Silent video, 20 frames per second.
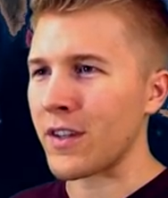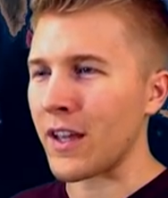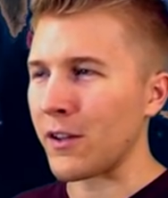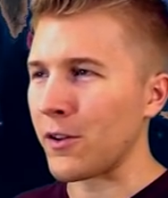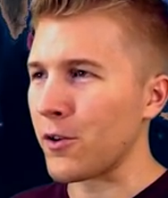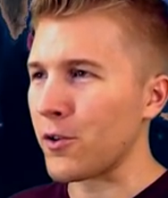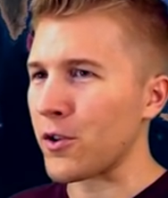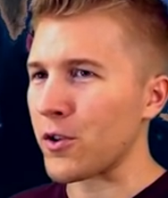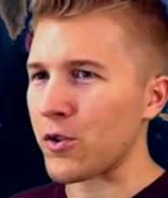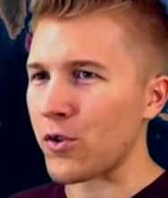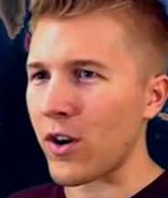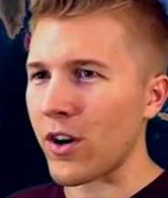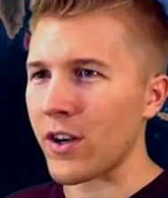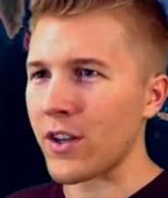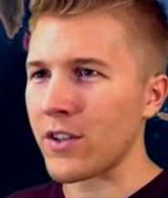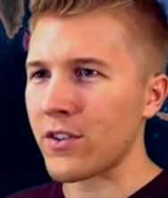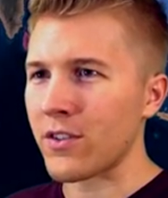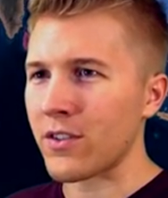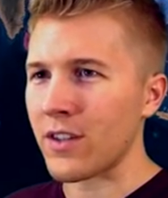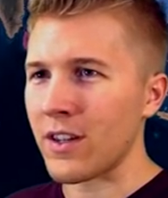that look the
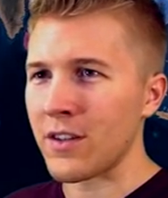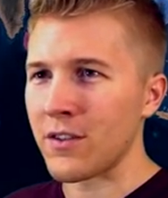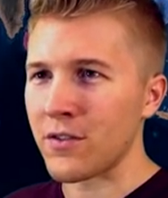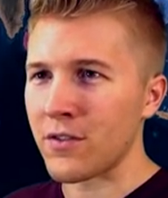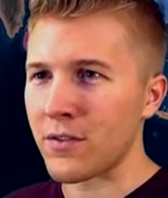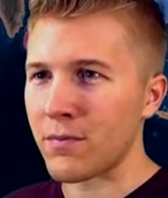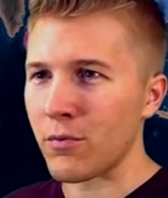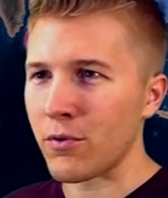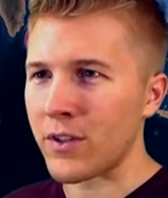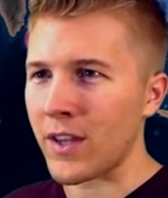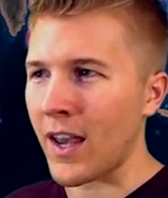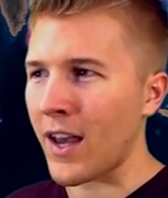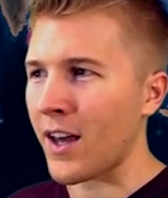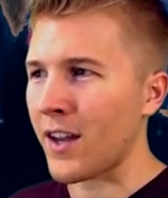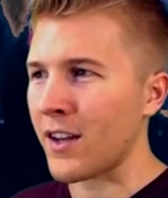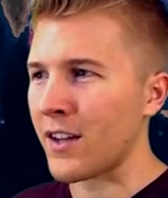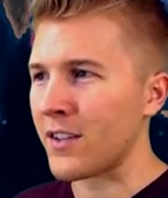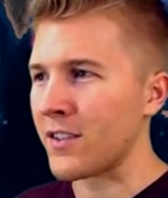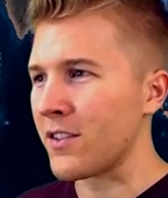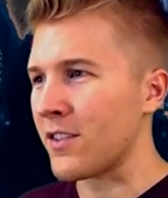strongest, is
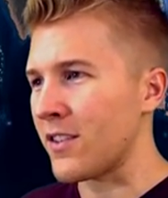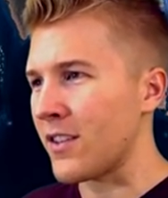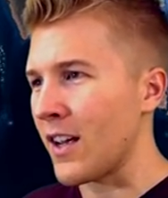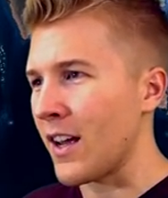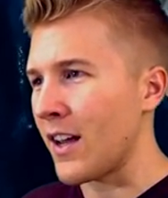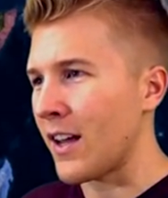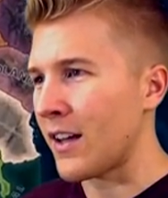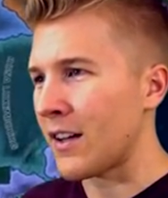Bhutan and